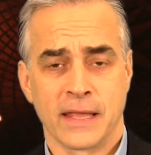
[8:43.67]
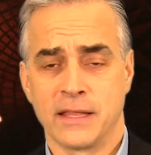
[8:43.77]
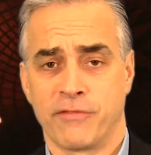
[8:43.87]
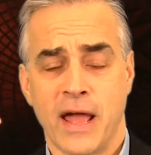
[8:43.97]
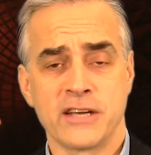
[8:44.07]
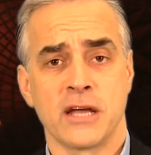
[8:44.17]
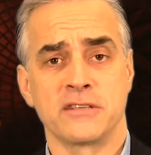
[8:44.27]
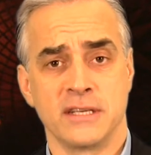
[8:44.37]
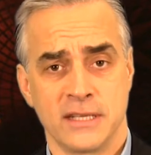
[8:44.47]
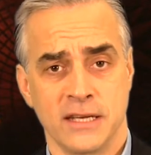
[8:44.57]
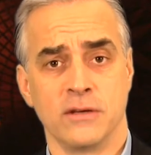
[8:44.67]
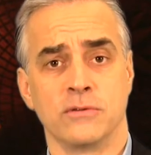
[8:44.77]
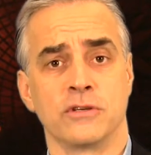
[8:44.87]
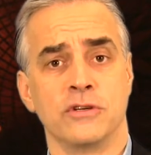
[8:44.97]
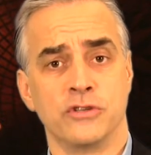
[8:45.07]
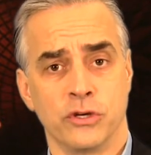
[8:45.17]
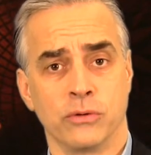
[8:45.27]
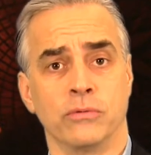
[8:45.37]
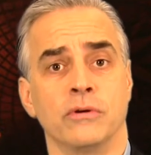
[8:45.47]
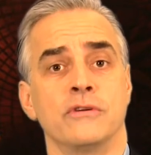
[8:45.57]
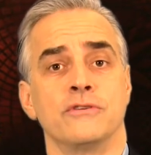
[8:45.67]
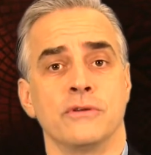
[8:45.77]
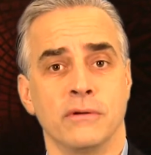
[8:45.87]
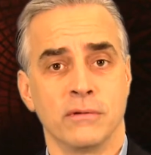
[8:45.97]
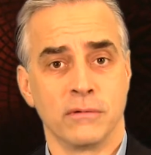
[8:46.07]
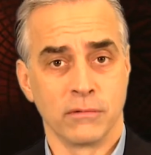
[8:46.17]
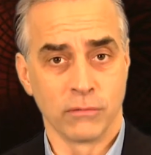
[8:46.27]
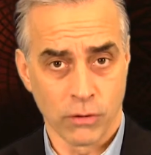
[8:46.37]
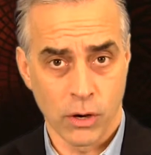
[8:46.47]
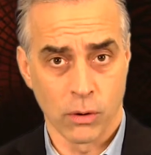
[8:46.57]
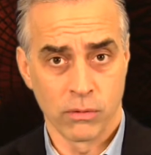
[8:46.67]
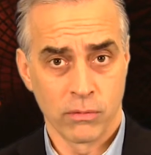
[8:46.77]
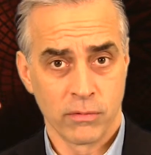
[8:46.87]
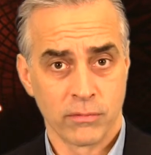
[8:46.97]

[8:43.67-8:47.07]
And the franchise continues to grow.